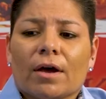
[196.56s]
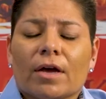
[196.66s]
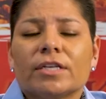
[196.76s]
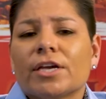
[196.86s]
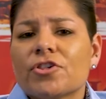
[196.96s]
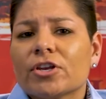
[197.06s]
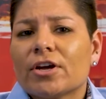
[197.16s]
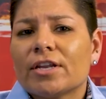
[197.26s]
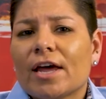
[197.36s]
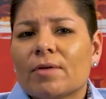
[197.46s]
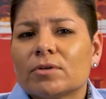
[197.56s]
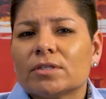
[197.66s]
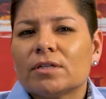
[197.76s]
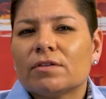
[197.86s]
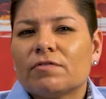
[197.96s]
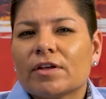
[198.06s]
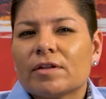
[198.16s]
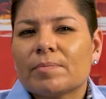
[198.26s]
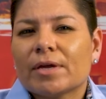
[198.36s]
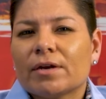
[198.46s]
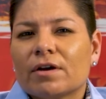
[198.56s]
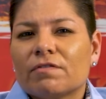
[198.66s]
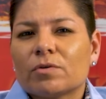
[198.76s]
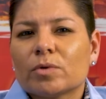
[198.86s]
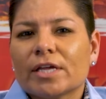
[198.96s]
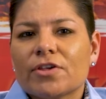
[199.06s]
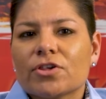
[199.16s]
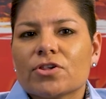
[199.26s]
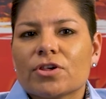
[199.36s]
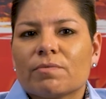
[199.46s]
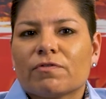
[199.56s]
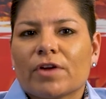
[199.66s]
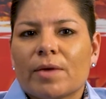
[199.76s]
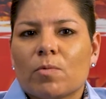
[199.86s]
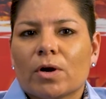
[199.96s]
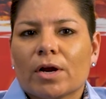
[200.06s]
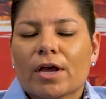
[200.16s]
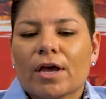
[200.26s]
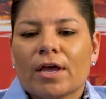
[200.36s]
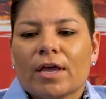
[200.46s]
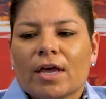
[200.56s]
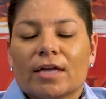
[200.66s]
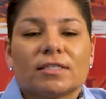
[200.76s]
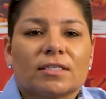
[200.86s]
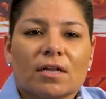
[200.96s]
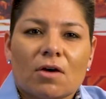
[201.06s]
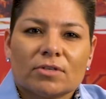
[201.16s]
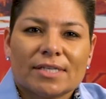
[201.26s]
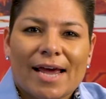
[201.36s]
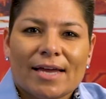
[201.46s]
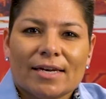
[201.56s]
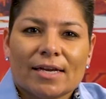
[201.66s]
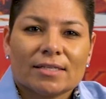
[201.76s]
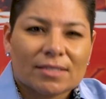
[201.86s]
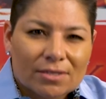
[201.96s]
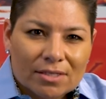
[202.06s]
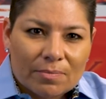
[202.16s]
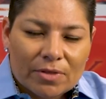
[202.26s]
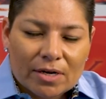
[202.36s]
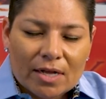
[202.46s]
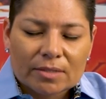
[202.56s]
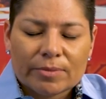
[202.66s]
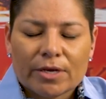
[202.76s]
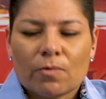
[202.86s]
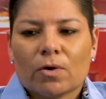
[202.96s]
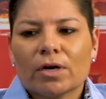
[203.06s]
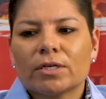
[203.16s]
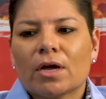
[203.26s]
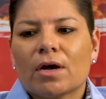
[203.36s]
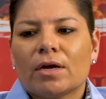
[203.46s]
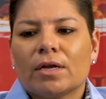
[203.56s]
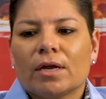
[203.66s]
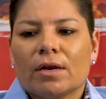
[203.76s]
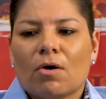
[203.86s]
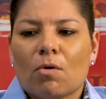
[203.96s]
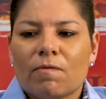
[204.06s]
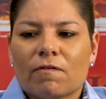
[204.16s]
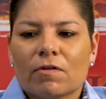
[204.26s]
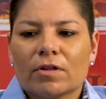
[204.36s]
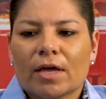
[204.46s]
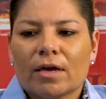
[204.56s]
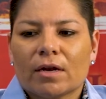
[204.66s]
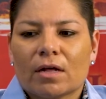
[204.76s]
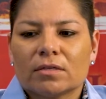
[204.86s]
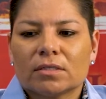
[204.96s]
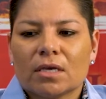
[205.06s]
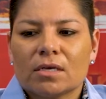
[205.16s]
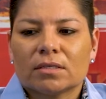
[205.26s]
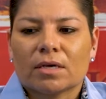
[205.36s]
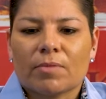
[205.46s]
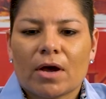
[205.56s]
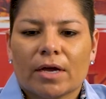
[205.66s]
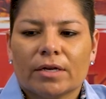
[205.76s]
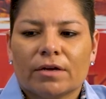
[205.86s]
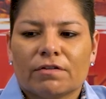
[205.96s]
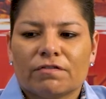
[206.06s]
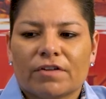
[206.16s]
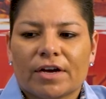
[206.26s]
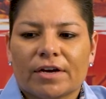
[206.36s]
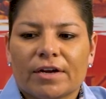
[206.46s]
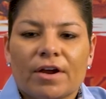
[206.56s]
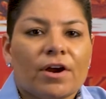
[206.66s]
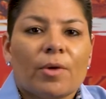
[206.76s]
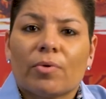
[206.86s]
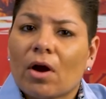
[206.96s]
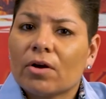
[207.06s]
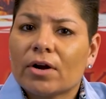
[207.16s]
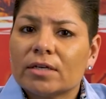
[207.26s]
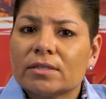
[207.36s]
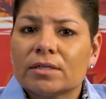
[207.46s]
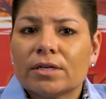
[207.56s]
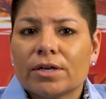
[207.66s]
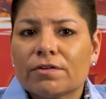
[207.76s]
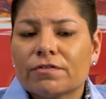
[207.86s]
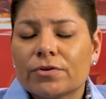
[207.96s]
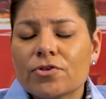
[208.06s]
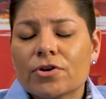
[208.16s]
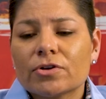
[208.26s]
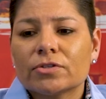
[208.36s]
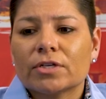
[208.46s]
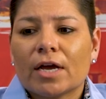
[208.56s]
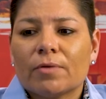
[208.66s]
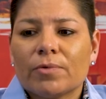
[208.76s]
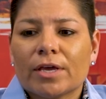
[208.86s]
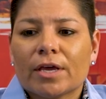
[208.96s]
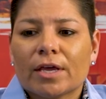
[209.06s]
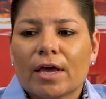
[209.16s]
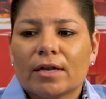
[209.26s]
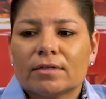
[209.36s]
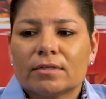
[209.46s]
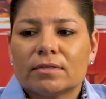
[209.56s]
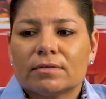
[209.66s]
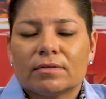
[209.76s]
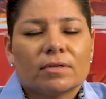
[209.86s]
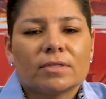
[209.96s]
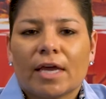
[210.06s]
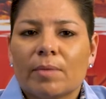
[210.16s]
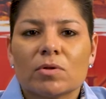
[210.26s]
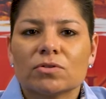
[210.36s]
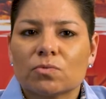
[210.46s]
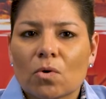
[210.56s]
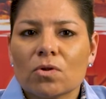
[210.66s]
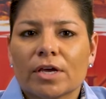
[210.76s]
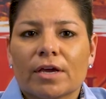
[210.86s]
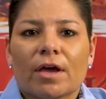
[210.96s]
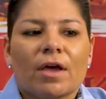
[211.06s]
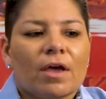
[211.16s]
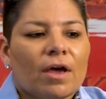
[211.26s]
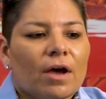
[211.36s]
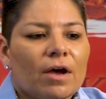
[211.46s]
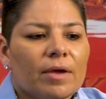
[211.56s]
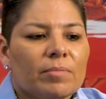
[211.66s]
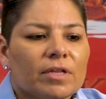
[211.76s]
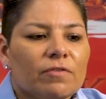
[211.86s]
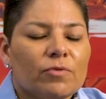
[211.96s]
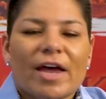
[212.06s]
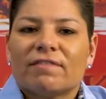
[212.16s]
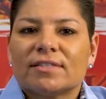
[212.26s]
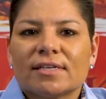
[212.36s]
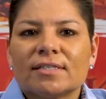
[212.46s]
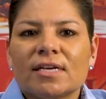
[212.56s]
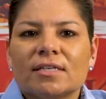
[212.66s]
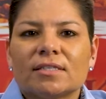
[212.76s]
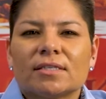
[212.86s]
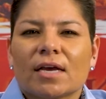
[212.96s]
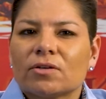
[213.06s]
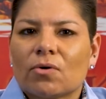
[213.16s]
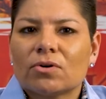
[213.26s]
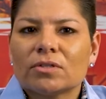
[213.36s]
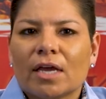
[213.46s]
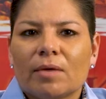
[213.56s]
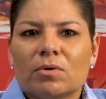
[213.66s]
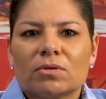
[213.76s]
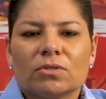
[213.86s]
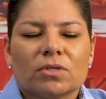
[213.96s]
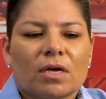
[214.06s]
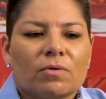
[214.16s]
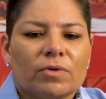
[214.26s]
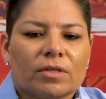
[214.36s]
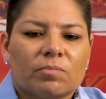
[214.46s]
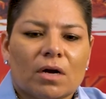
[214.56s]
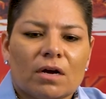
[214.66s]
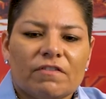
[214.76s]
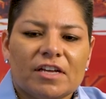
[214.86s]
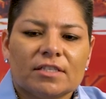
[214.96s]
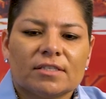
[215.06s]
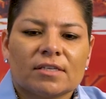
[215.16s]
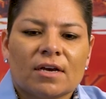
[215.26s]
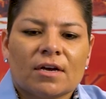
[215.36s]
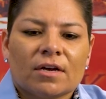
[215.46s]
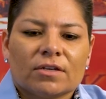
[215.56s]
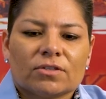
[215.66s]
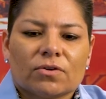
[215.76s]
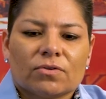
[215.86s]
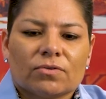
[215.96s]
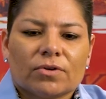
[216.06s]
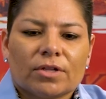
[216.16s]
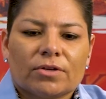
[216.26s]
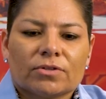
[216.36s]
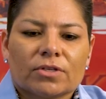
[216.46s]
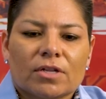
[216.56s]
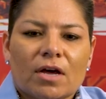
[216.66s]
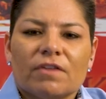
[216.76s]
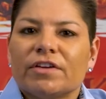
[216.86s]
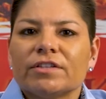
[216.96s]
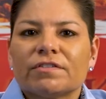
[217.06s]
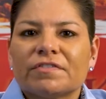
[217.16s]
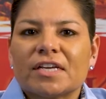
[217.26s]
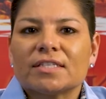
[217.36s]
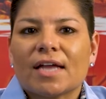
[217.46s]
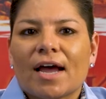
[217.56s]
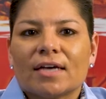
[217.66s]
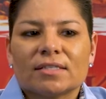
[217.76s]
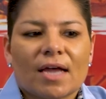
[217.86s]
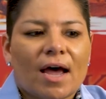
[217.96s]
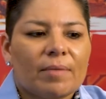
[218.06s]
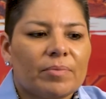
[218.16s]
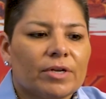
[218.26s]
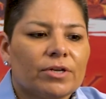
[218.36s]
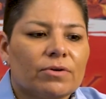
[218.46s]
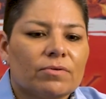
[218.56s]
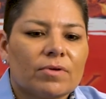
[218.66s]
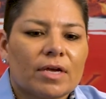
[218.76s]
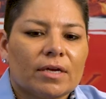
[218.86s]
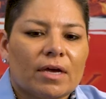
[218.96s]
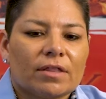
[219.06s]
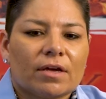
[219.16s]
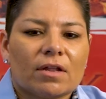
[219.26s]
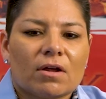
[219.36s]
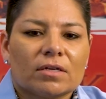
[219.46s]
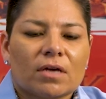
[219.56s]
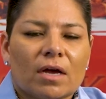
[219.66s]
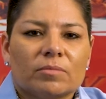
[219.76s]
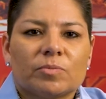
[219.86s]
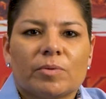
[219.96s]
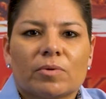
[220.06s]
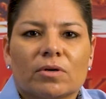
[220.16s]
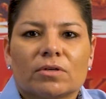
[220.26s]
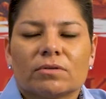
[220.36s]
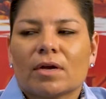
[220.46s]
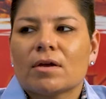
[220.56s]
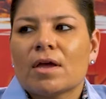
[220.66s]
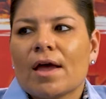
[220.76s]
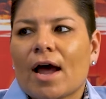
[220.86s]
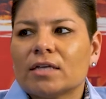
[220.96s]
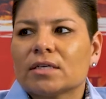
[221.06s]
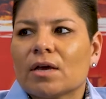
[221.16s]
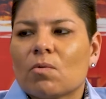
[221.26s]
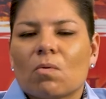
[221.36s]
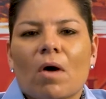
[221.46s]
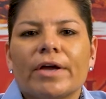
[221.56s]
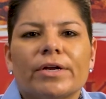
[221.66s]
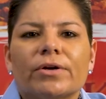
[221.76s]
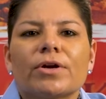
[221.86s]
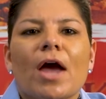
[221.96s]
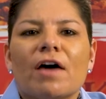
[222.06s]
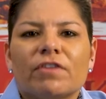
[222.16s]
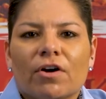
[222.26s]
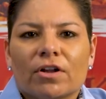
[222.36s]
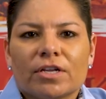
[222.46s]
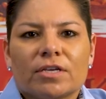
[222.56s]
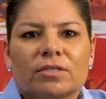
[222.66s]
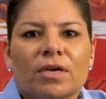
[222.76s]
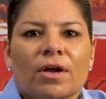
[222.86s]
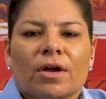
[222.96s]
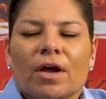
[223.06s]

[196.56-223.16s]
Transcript: contingent on that was the development of a relationship framework. It's still outstanding. It's still something that's being worked on, and hopeful that I'll see some kind of progress in the near future so that we can get the tables rolling. I believe we have 16 sectoral tables with the province. So there's a lot of interface that has to happen. You know, I think a lot of times people are asking, well, why are you having all these